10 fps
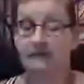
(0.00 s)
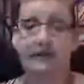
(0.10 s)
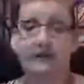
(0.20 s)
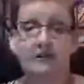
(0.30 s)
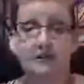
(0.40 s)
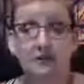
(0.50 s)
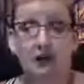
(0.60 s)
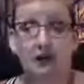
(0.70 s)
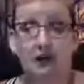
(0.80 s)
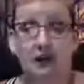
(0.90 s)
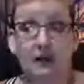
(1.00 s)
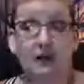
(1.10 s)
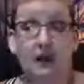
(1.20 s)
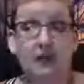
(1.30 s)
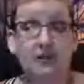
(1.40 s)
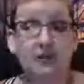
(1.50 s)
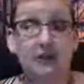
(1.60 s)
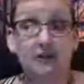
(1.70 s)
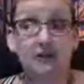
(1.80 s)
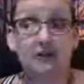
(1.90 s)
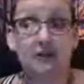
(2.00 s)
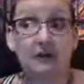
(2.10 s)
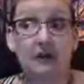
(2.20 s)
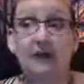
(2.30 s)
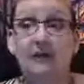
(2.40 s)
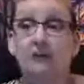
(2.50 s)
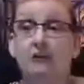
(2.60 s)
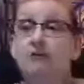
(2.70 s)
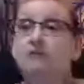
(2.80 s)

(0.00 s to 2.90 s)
And they just want to congratulate you and thank you.